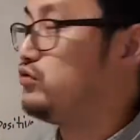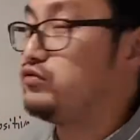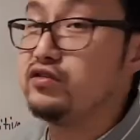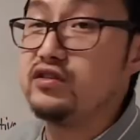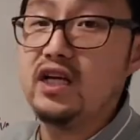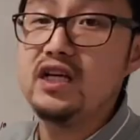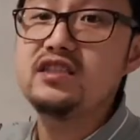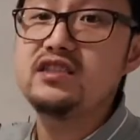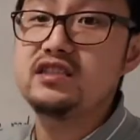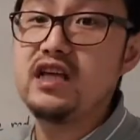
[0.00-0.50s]
to
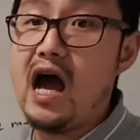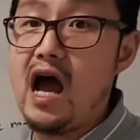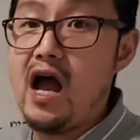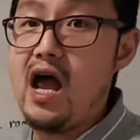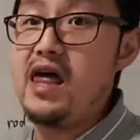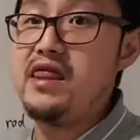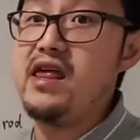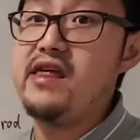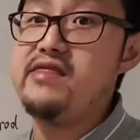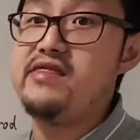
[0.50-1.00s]
this side,
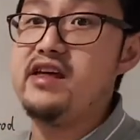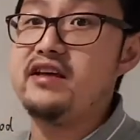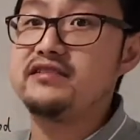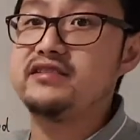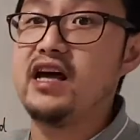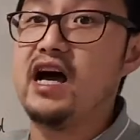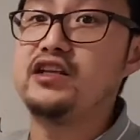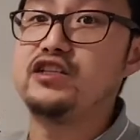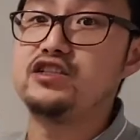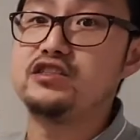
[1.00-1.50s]
and then this
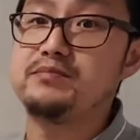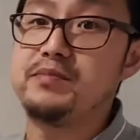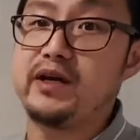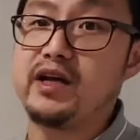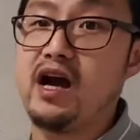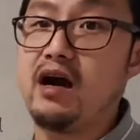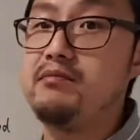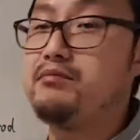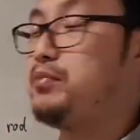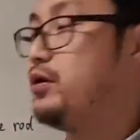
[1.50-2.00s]
side just
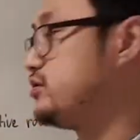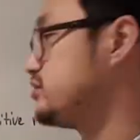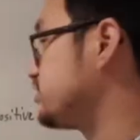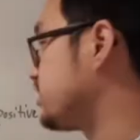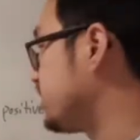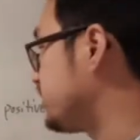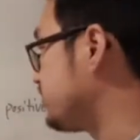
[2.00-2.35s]
become positive.